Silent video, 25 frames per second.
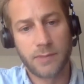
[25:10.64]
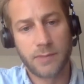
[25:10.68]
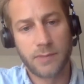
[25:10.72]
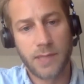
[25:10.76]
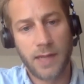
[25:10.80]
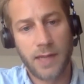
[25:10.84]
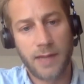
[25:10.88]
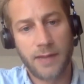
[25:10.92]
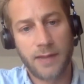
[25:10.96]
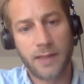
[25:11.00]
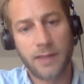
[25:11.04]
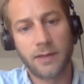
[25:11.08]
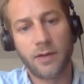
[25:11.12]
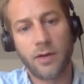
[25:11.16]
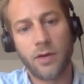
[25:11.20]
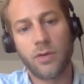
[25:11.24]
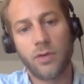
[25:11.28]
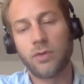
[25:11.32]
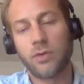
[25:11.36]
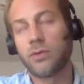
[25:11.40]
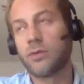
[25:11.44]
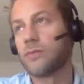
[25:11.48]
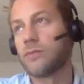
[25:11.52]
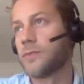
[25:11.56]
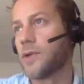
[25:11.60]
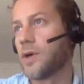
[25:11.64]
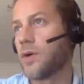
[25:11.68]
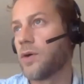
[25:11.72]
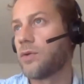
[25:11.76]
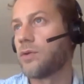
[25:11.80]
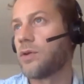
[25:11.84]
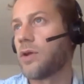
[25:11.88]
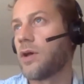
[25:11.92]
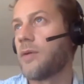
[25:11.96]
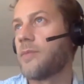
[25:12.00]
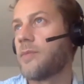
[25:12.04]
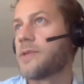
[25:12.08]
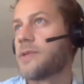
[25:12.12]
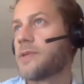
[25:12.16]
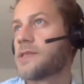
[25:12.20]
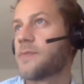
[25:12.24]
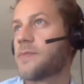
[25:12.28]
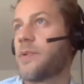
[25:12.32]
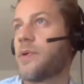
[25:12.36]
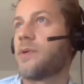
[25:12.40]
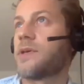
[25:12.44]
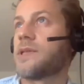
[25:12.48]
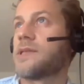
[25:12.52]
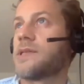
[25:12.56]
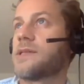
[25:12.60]
I think the whole hub and
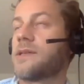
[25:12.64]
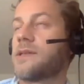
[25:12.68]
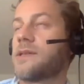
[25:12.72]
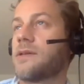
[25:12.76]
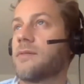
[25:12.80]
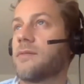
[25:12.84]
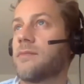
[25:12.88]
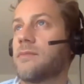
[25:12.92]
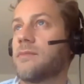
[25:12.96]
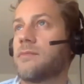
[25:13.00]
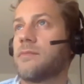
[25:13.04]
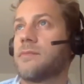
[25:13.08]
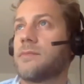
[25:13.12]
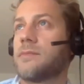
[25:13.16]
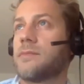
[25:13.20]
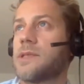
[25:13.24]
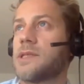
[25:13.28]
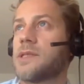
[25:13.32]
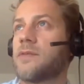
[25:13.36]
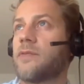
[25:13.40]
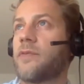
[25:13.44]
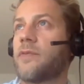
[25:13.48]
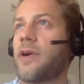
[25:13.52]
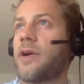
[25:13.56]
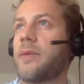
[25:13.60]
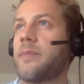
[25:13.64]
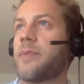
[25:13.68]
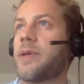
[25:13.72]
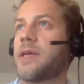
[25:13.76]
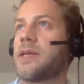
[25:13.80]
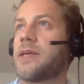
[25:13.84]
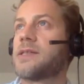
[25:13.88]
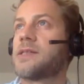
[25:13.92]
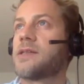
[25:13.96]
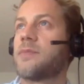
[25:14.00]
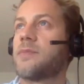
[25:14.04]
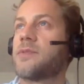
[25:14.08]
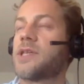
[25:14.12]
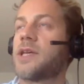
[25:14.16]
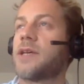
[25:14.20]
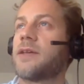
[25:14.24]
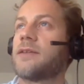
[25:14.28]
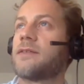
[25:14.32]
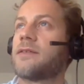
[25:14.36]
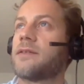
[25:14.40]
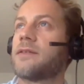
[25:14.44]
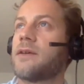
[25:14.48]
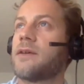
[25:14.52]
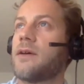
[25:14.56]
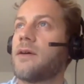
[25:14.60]
spoke is a very big
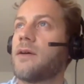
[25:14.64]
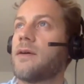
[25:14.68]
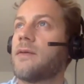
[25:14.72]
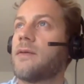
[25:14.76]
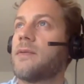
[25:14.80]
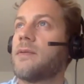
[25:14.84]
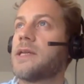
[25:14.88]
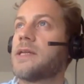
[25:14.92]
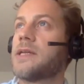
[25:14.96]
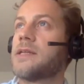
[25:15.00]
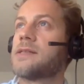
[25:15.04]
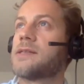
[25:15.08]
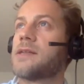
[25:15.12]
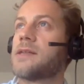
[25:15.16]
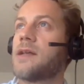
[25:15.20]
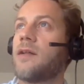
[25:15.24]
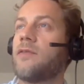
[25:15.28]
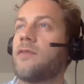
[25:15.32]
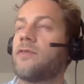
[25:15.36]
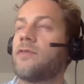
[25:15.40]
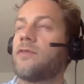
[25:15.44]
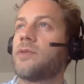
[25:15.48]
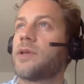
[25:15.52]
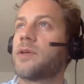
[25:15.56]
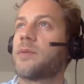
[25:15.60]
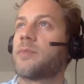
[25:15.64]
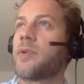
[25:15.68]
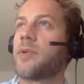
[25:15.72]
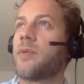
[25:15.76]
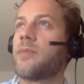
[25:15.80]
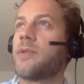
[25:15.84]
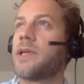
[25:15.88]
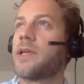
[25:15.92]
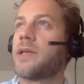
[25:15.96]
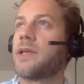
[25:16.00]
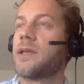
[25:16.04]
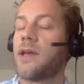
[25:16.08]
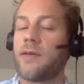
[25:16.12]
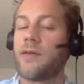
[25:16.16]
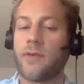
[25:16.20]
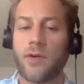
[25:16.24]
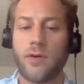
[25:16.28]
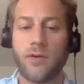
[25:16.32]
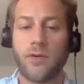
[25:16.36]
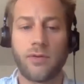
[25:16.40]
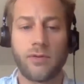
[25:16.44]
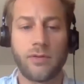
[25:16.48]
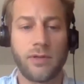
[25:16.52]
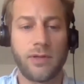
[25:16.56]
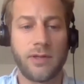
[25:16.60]
subject in itself. We could probably have a
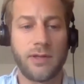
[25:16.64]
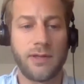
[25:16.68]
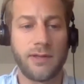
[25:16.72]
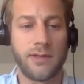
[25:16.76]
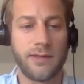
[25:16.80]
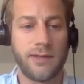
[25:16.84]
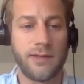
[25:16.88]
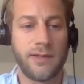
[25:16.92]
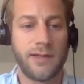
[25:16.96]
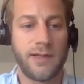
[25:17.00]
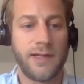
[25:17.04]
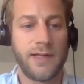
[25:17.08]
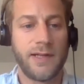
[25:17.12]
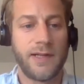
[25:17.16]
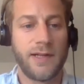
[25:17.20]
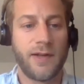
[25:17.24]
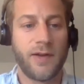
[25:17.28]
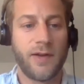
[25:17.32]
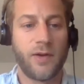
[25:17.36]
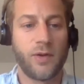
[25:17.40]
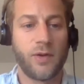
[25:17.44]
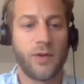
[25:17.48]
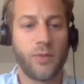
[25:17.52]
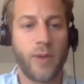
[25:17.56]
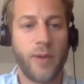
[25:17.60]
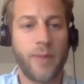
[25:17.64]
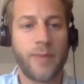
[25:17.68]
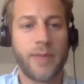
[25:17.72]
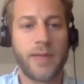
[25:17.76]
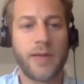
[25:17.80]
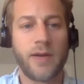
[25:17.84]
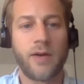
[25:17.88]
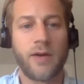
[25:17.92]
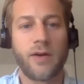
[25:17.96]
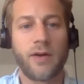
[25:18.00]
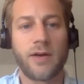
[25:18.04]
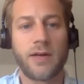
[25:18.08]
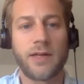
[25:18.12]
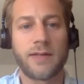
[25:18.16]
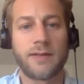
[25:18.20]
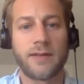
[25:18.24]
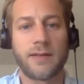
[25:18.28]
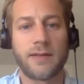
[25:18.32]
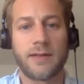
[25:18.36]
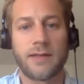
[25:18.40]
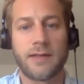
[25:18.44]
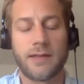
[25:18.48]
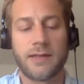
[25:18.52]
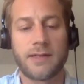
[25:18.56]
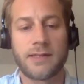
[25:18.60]
whole whole webinar on it,
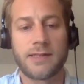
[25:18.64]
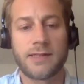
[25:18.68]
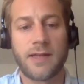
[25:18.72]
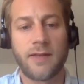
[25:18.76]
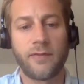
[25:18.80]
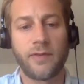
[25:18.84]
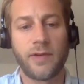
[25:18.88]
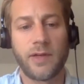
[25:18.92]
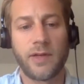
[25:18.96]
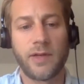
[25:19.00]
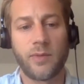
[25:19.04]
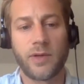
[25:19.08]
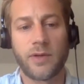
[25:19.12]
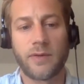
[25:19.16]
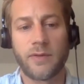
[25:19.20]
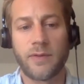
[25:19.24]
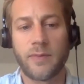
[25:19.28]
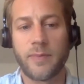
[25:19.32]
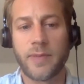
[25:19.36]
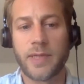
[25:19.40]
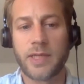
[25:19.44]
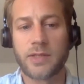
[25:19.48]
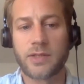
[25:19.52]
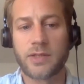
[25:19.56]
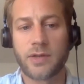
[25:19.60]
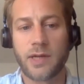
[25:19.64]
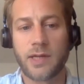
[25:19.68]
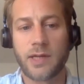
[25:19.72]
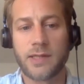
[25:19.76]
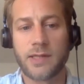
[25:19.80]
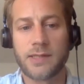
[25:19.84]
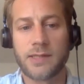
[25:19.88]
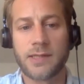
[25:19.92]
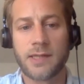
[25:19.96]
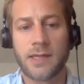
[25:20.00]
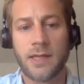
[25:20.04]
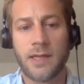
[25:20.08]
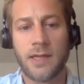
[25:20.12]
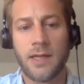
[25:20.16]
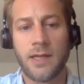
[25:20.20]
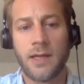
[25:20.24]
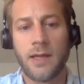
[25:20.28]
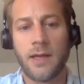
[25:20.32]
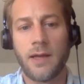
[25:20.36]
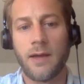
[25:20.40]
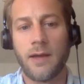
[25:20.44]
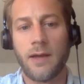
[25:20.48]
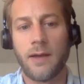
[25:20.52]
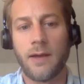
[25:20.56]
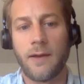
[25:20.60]
and it's definitely one of the big trends,
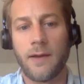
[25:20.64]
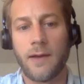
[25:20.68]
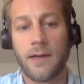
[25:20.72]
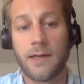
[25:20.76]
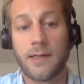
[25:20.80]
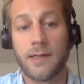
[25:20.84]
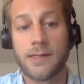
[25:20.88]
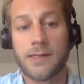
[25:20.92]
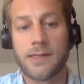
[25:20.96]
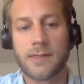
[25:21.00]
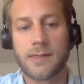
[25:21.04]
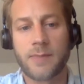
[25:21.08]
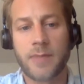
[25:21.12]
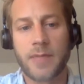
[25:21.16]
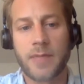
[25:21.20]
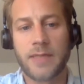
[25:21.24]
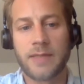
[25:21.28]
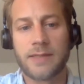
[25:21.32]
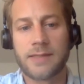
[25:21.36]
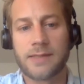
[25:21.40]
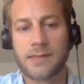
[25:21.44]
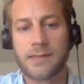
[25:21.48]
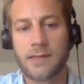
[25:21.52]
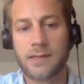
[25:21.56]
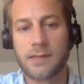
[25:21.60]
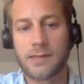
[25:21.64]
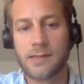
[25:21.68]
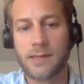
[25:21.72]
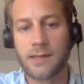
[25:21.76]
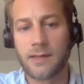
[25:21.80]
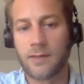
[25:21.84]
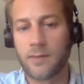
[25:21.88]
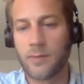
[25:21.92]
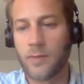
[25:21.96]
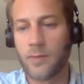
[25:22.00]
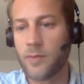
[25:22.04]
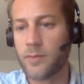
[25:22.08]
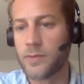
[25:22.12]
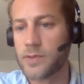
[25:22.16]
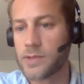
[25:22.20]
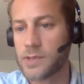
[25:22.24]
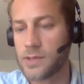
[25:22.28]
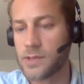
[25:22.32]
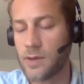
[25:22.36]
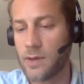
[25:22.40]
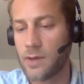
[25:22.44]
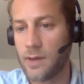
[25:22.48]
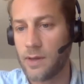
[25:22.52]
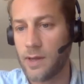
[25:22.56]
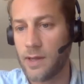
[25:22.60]
at least that's being discussed at the moment.
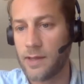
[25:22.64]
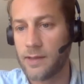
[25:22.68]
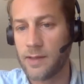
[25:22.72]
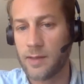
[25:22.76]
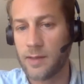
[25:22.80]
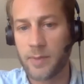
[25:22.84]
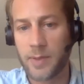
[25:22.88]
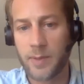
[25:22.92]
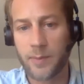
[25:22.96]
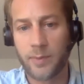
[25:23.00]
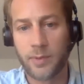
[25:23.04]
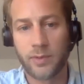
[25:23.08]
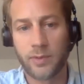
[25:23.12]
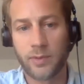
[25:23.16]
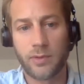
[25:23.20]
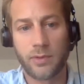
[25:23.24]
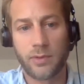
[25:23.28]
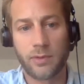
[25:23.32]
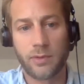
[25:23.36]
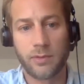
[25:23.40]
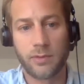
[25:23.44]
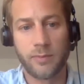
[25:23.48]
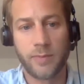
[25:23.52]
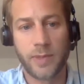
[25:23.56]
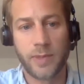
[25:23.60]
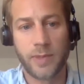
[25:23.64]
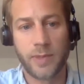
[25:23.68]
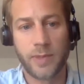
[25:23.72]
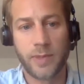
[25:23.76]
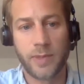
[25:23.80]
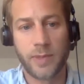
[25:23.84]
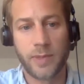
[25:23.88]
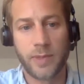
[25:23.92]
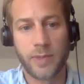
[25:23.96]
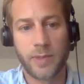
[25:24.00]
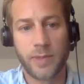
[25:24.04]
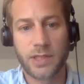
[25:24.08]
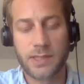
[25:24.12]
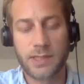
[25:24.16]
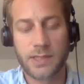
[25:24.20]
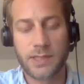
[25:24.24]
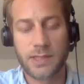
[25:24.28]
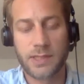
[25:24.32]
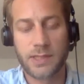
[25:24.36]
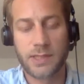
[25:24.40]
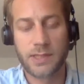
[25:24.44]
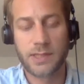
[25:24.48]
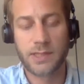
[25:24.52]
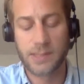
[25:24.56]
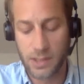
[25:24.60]
So I think people who will be
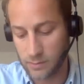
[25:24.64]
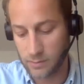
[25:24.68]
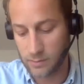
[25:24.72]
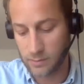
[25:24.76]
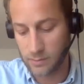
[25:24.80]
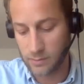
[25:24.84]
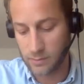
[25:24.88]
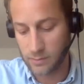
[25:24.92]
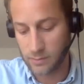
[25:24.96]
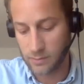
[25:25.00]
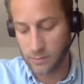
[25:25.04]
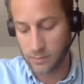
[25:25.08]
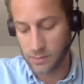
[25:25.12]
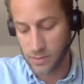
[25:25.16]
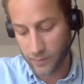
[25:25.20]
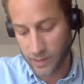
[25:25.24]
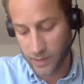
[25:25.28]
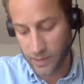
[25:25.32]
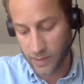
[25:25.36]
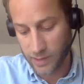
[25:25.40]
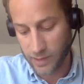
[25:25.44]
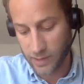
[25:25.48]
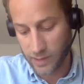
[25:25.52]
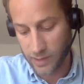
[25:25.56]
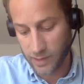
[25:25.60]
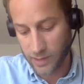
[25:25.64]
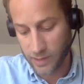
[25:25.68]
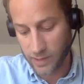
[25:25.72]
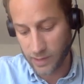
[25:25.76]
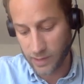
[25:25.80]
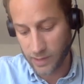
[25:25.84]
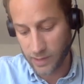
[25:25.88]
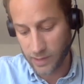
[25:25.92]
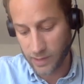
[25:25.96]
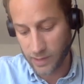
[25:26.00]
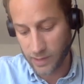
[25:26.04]
watching this session should definitely